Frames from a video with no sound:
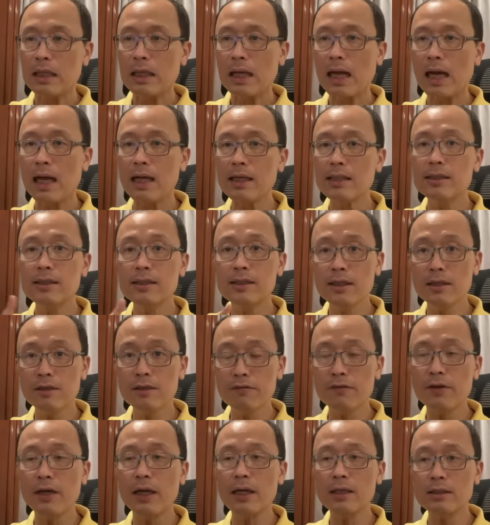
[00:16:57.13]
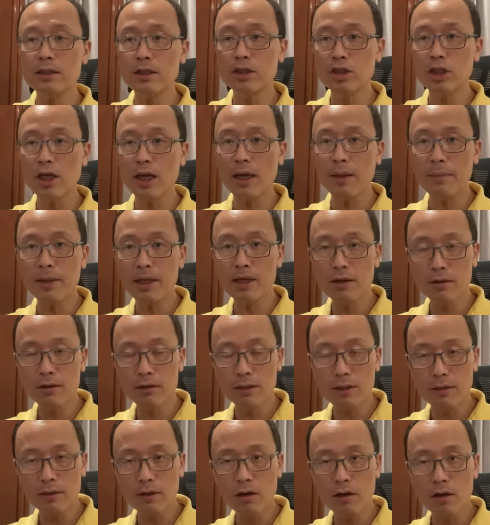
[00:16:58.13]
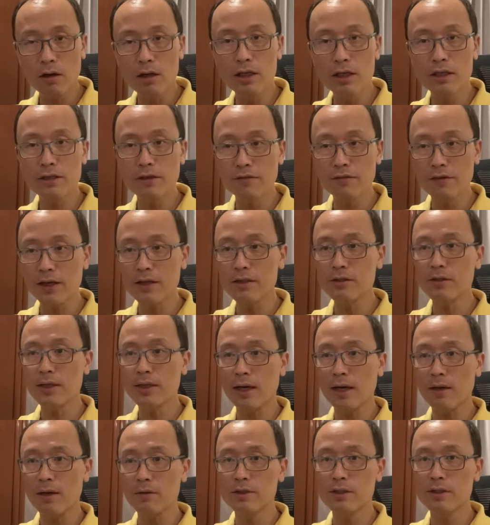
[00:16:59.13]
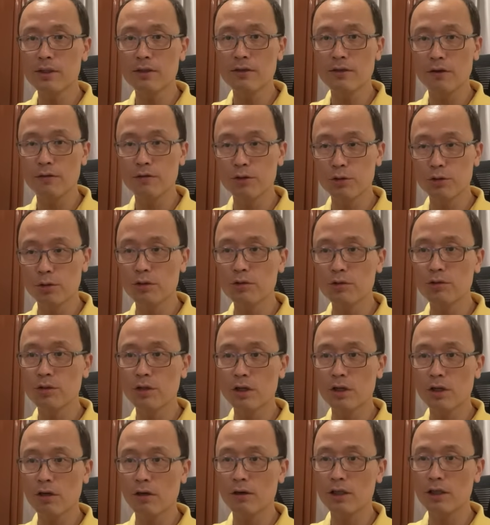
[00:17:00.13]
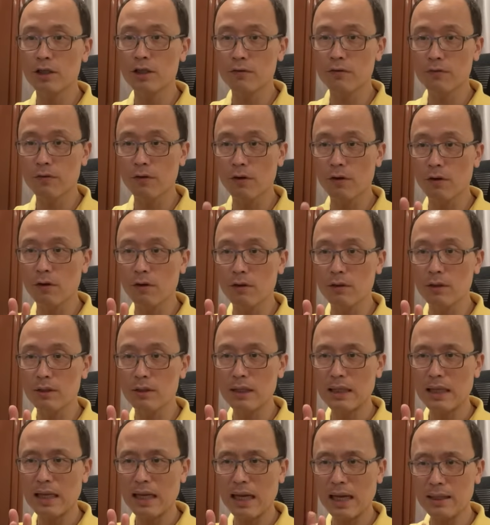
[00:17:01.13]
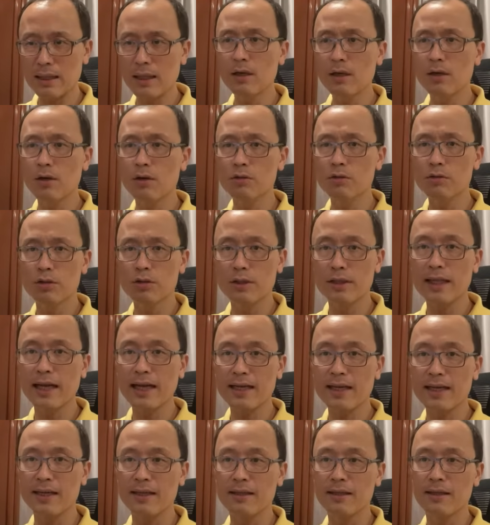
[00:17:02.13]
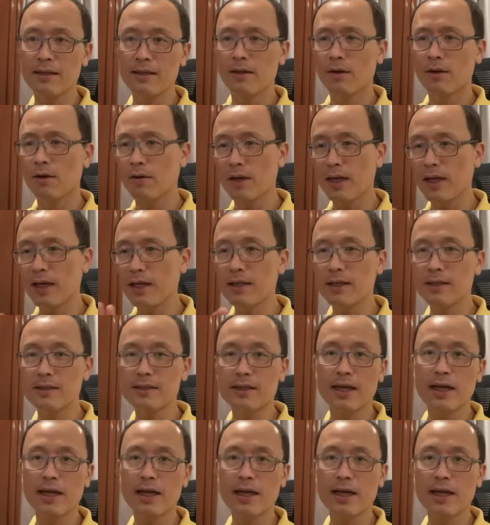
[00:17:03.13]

I served as the chairman of the College Advisory Council of Jurong Junior College for, I think, close to a decade or 8 years. I